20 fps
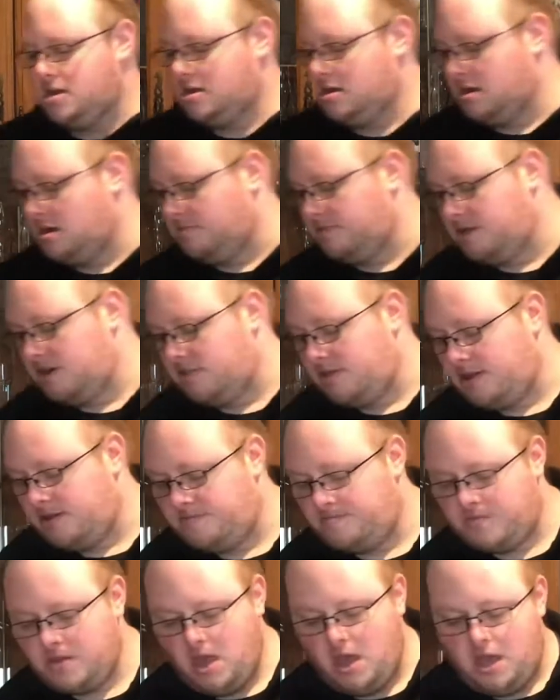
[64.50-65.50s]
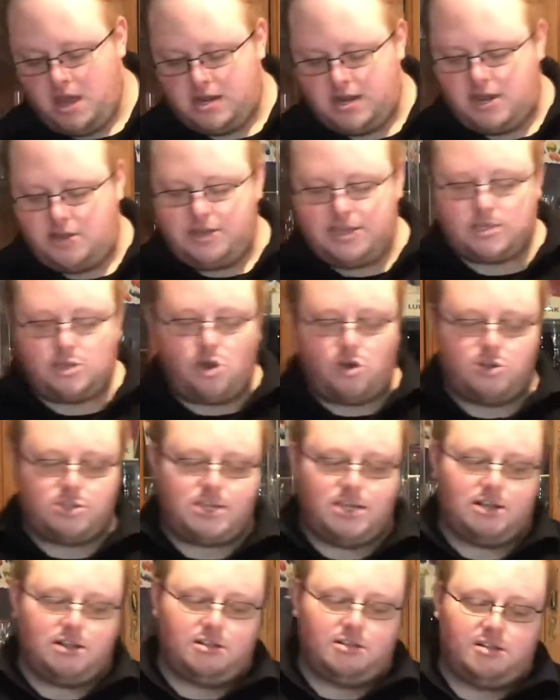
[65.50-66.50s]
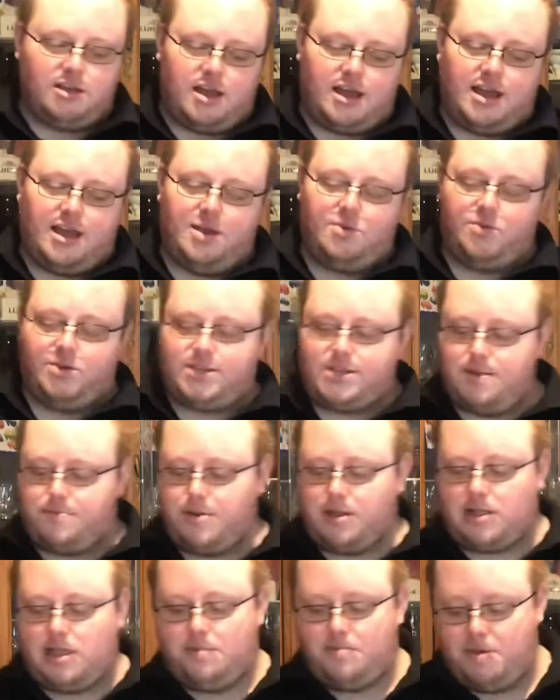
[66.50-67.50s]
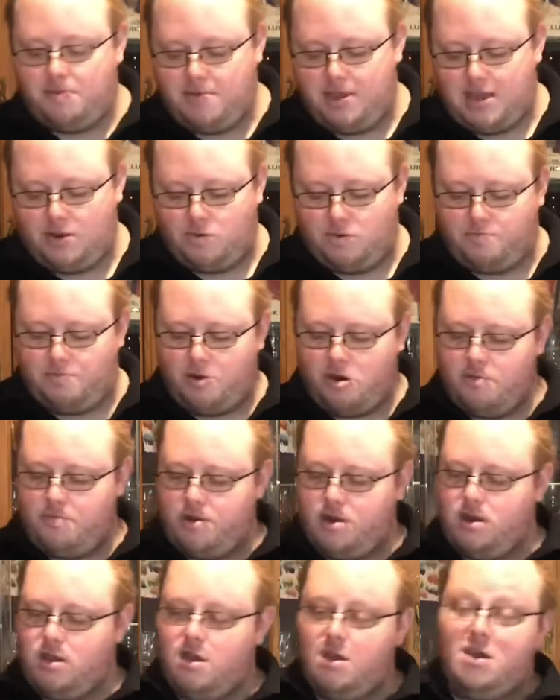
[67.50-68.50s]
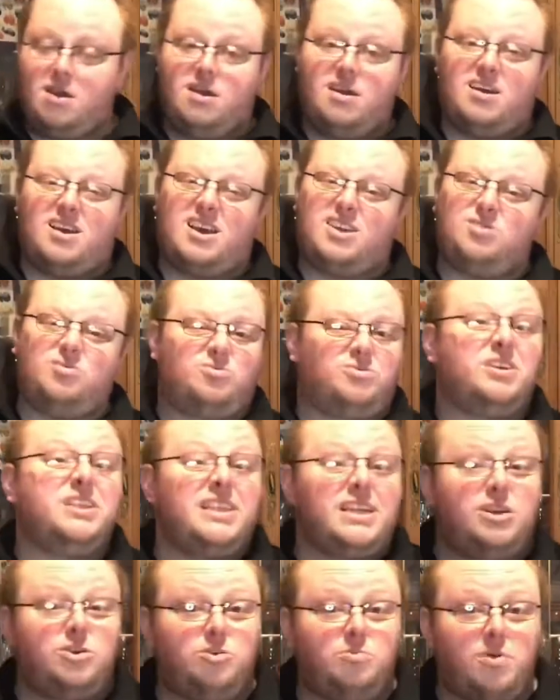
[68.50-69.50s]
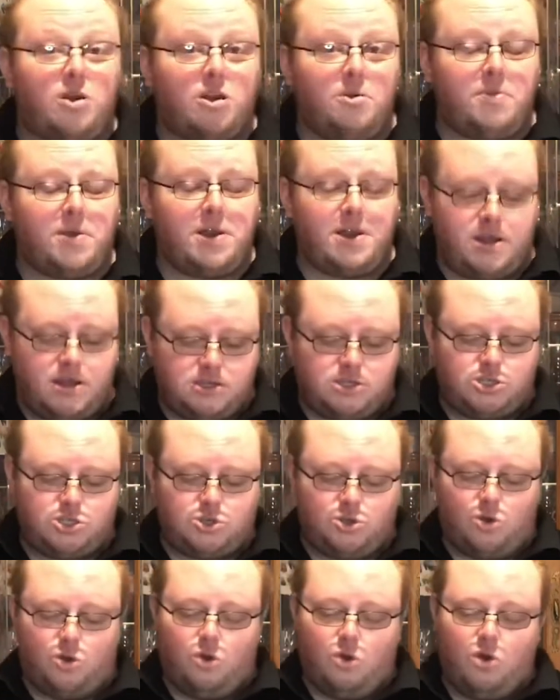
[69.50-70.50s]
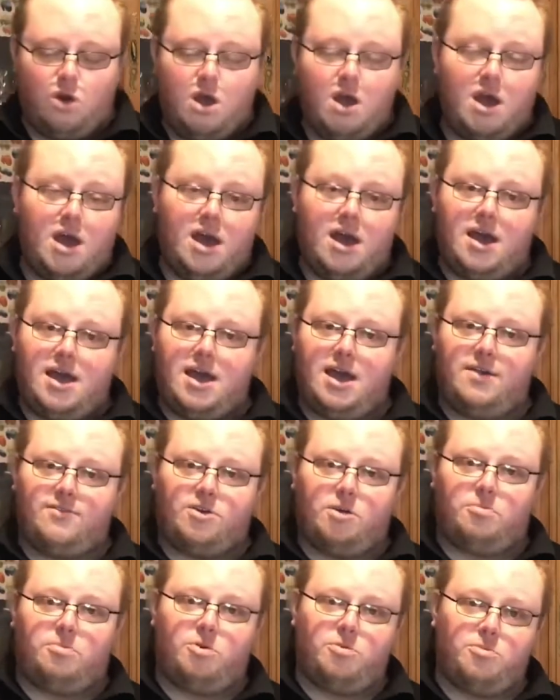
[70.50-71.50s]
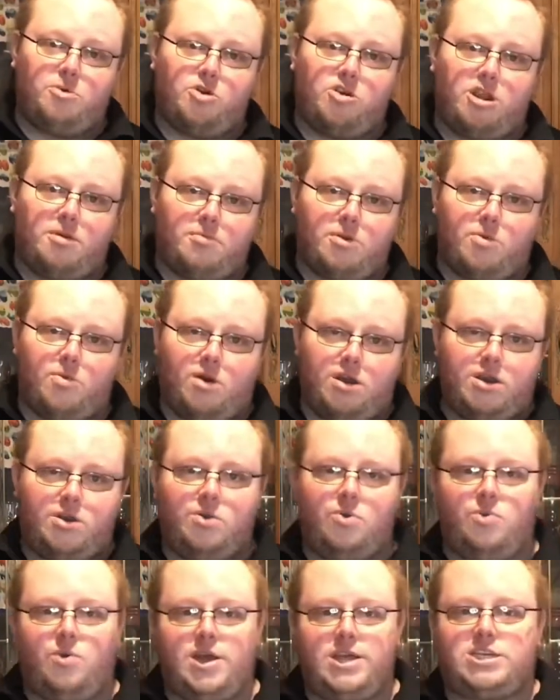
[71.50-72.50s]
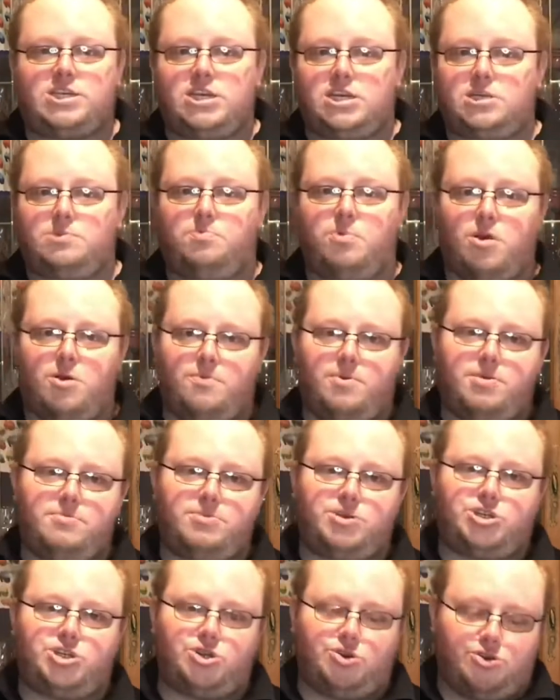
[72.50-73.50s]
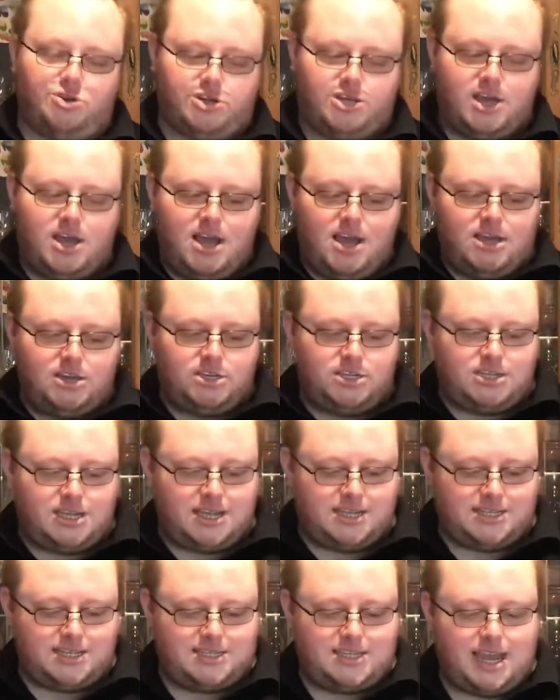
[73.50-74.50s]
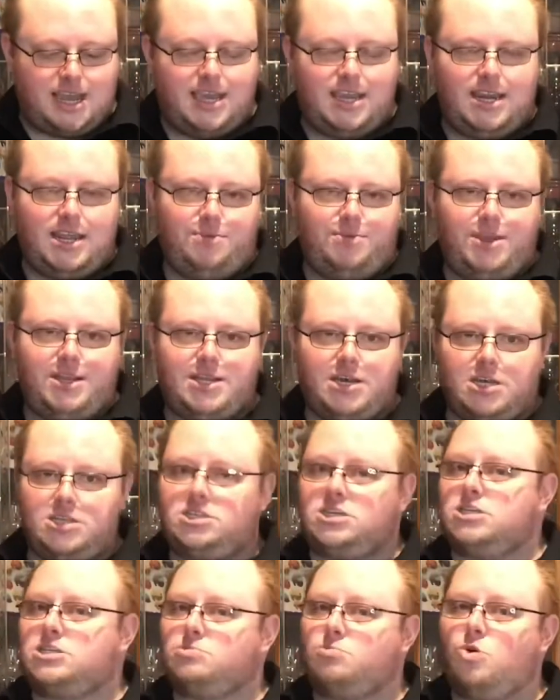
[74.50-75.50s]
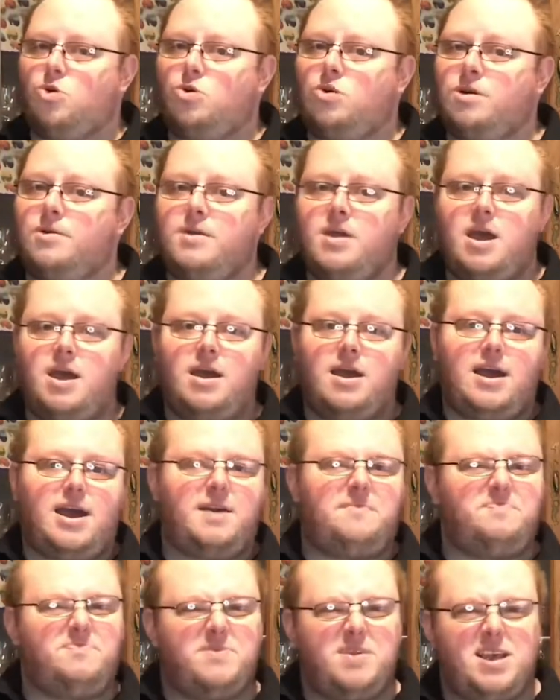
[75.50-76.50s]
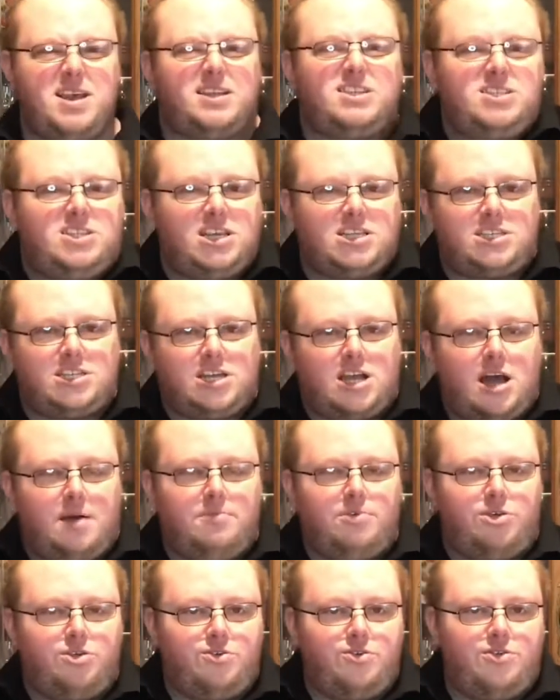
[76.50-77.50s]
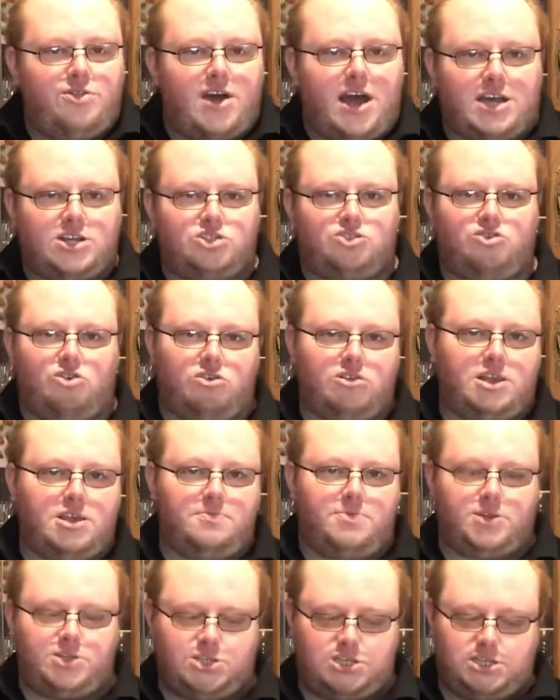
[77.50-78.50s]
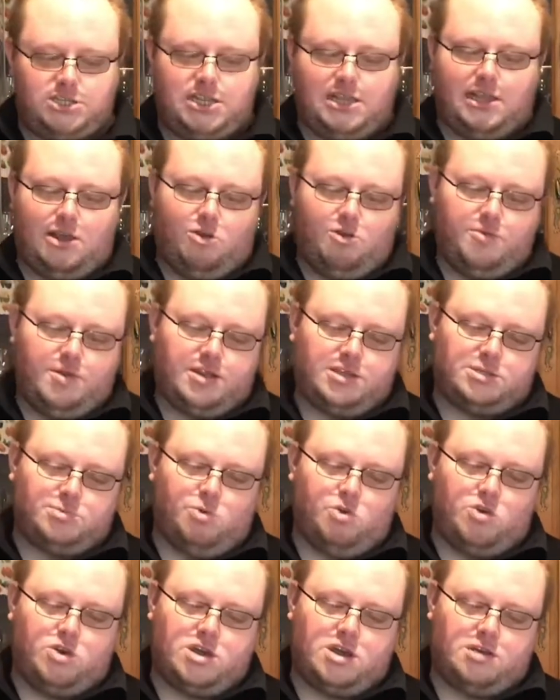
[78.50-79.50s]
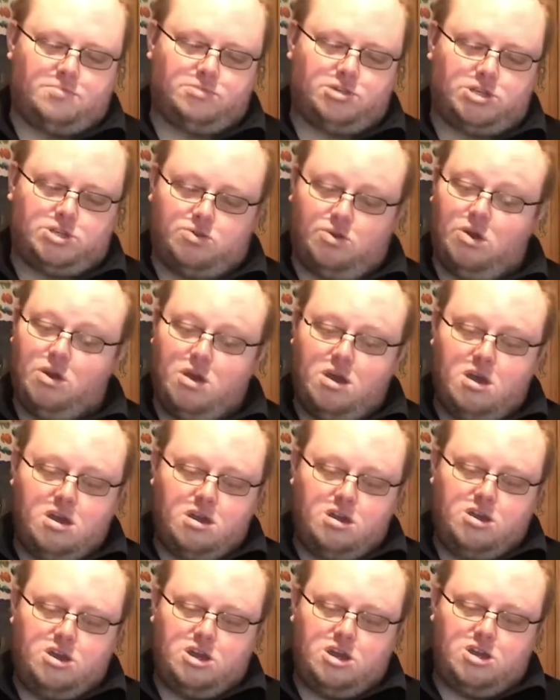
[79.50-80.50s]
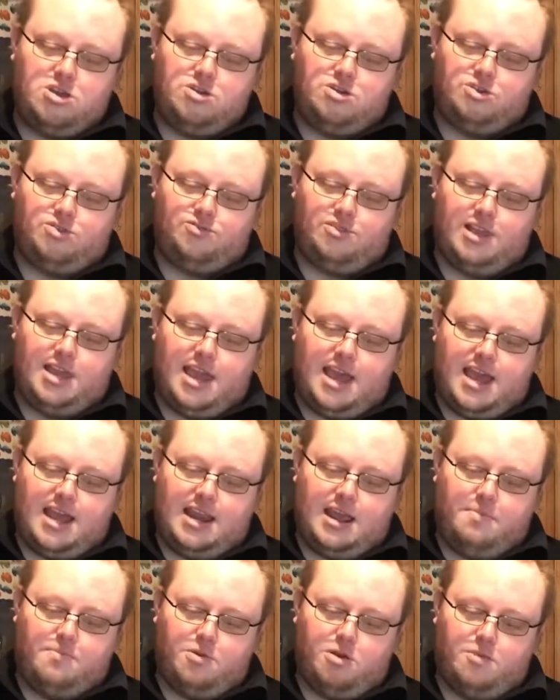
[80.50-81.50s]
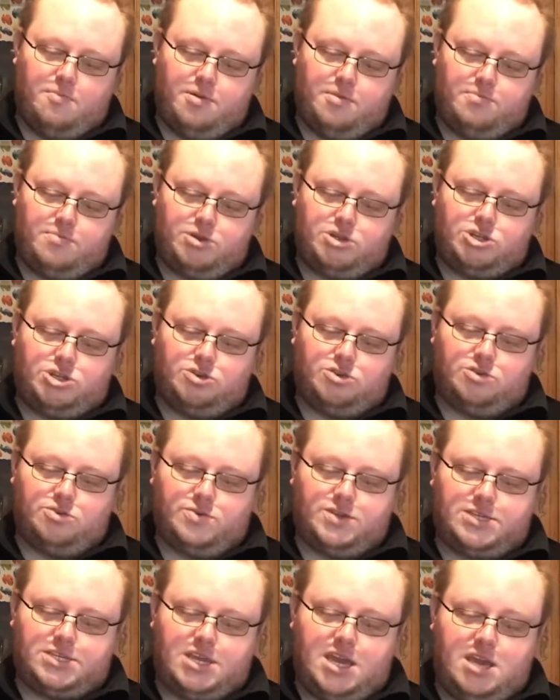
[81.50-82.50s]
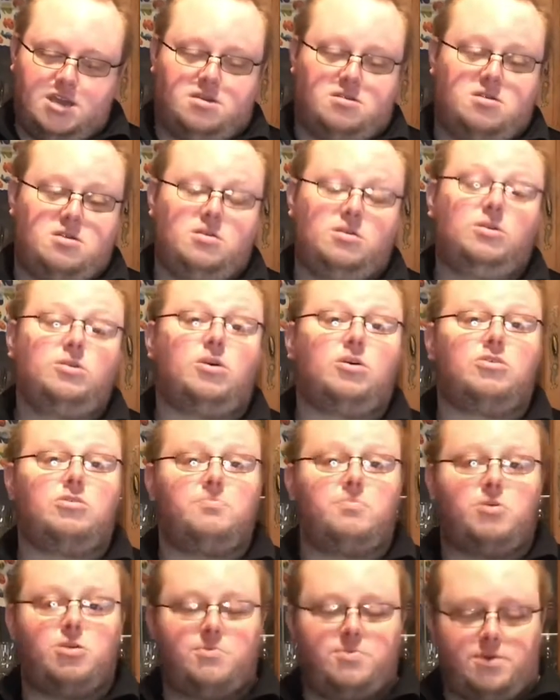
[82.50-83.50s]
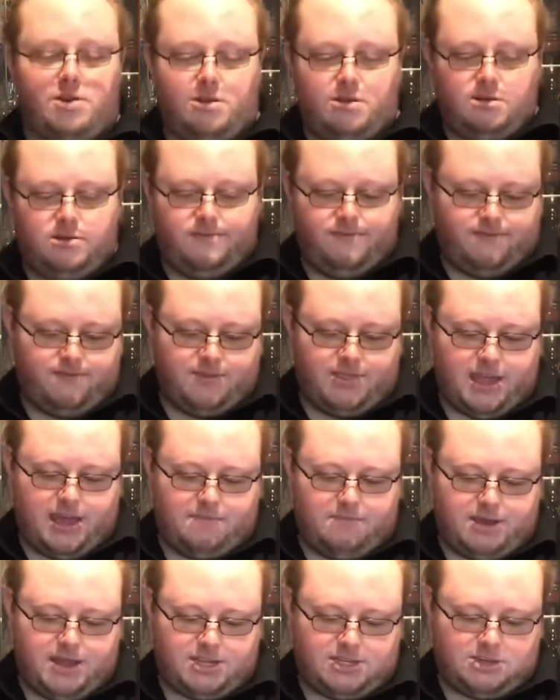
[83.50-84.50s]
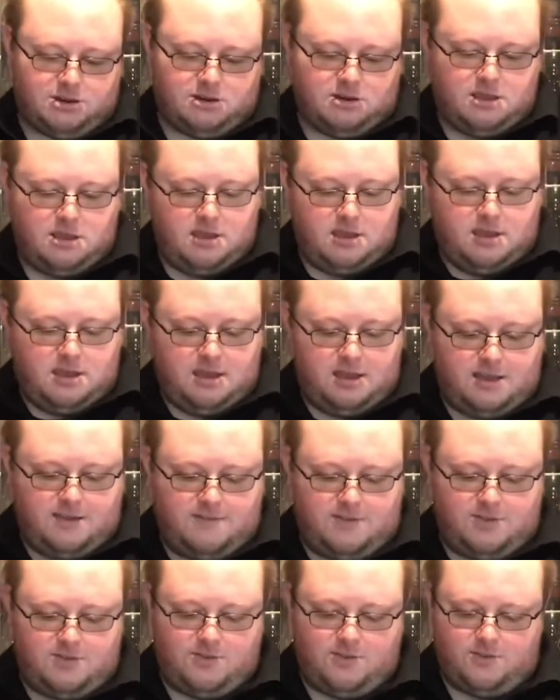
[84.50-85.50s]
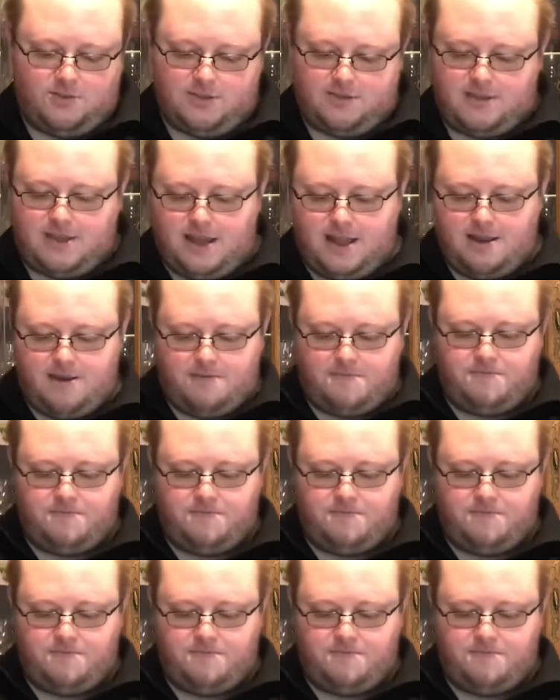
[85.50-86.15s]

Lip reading: In there. Now this cocktail would typically be made with bourbon. I don't really do bourbon, so I've got Bowmore No. 1, which is bourbon matured. Just has a tiny wee touch of smoke. It doesn't come through that strongly, but just a little bit of smoke comes through. You can use really any bourbon matured whiskey, or bourbon for that matter, if you so desire.